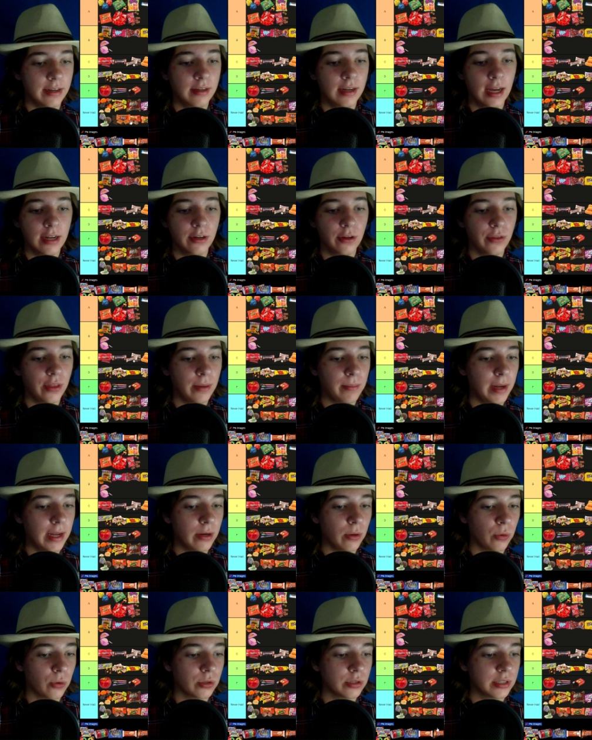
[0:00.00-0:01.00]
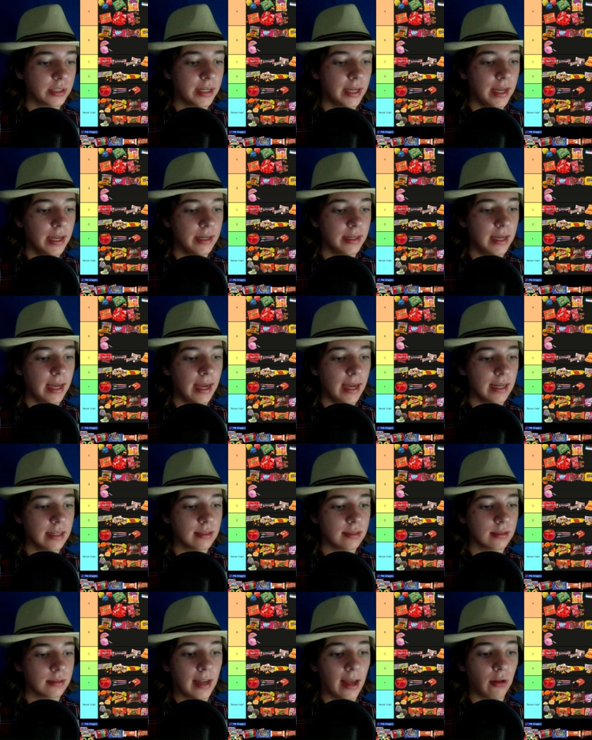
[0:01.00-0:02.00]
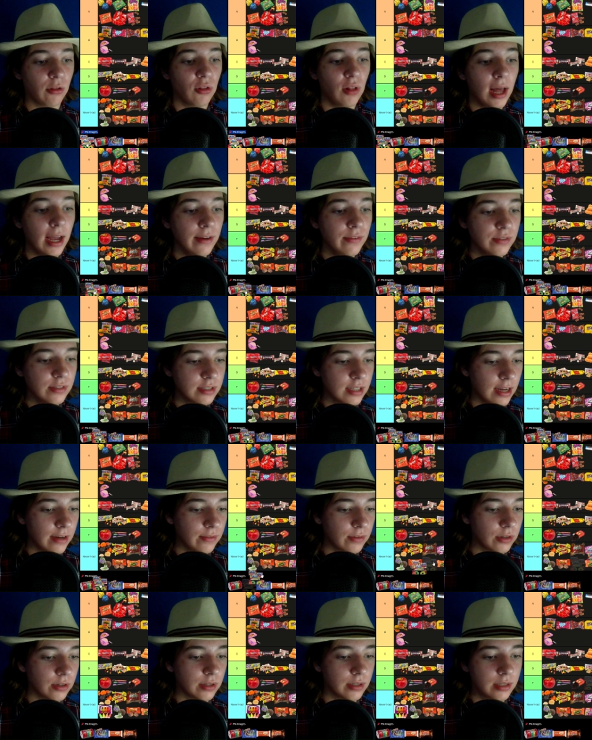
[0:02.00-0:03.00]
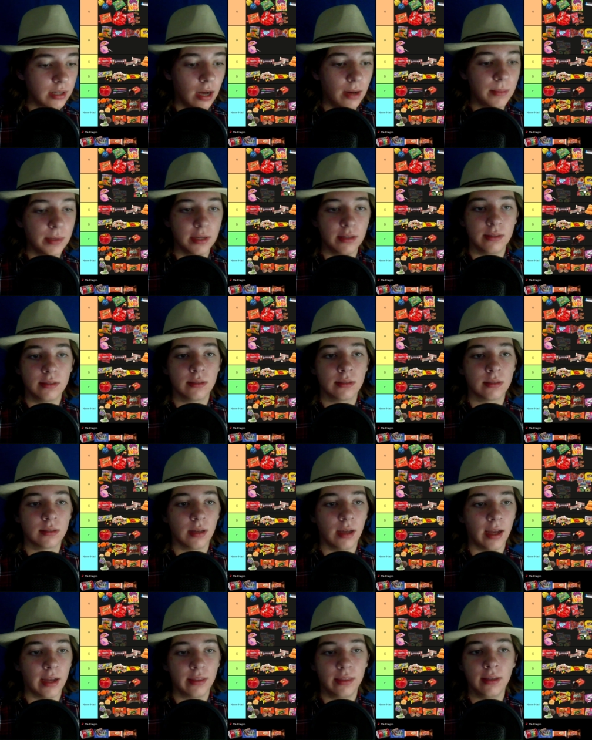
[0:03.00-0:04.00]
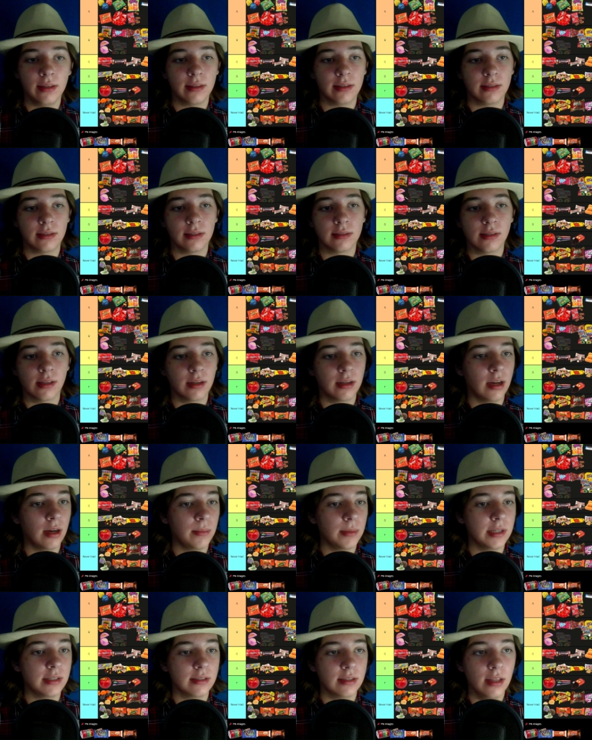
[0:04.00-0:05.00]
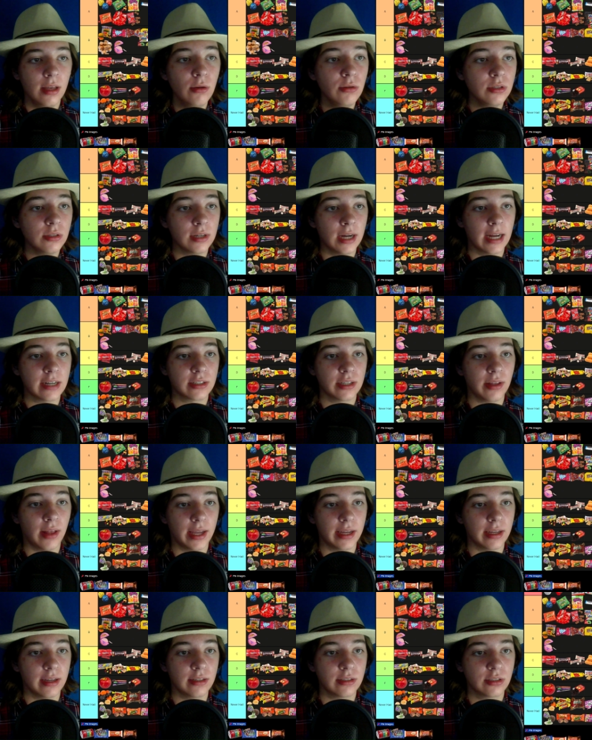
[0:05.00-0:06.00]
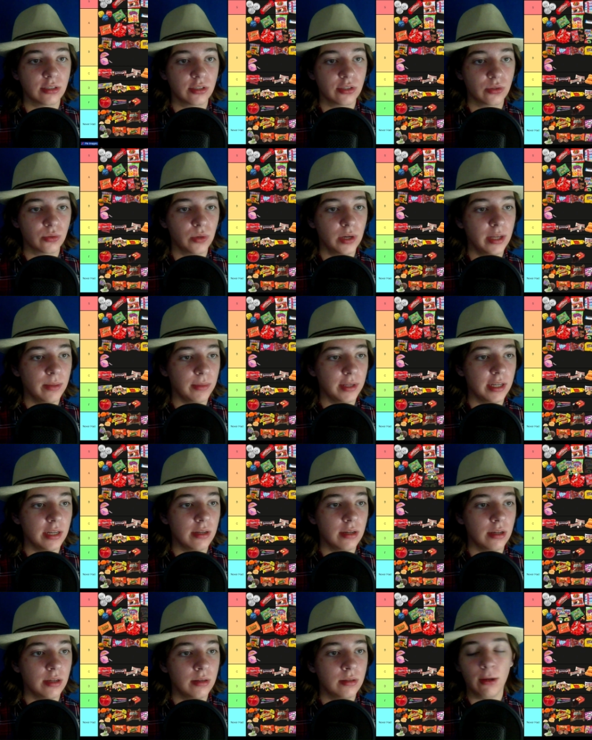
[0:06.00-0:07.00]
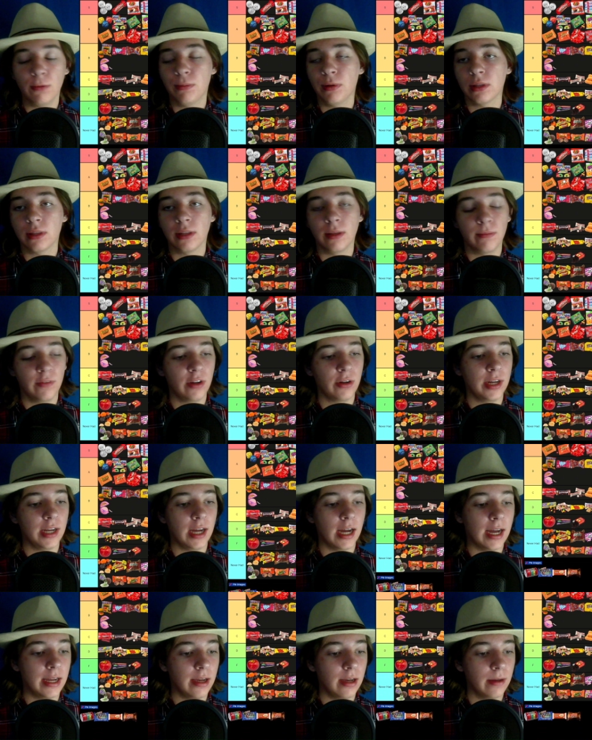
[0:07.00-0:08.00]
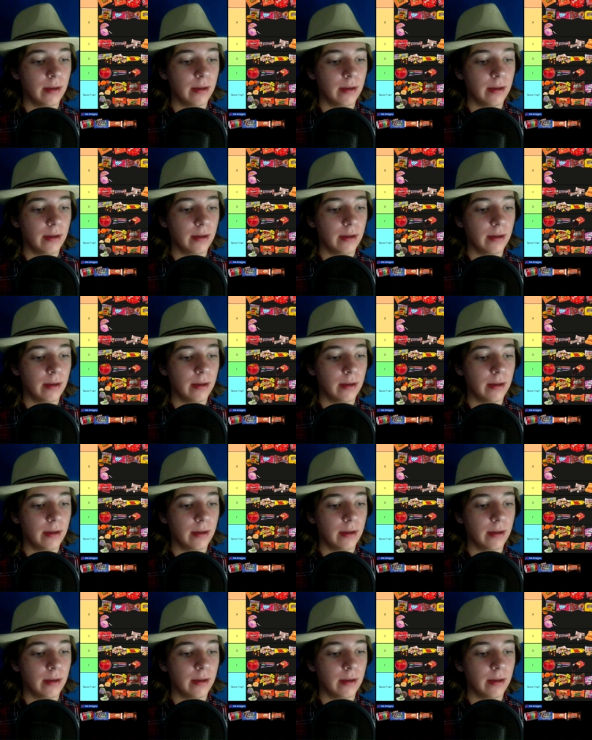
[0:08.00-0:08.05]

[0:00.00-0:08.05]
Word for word: did not know they made orange Kit Kats. Now, Lifesaver gummies, I think this is the gummies. Those are actually like extremely good. I will put them very high